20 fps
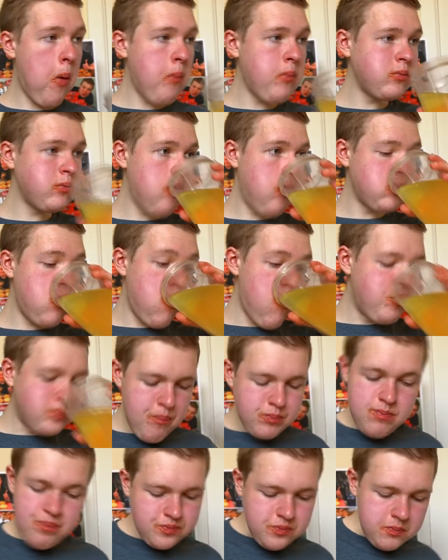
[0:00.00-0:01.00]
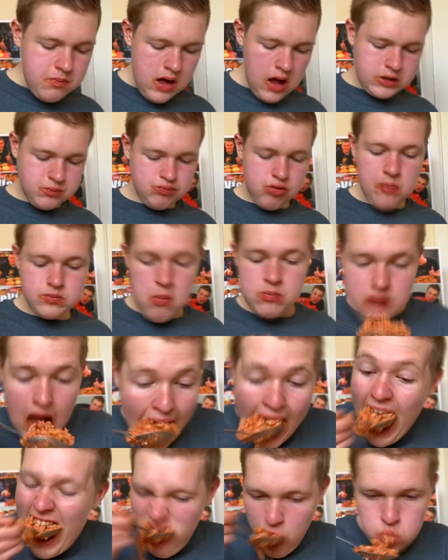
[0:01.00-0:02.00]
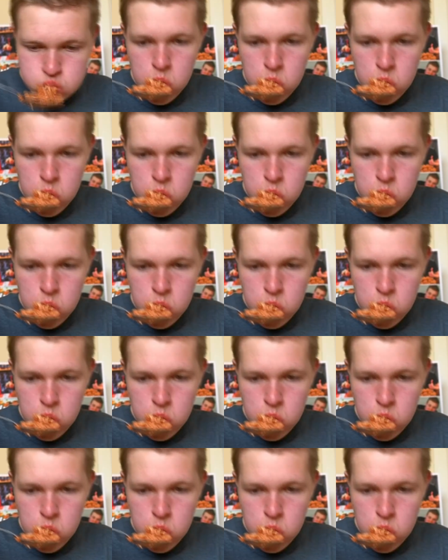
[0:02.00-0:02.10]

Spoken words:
I'm going to be doing a lot of contests.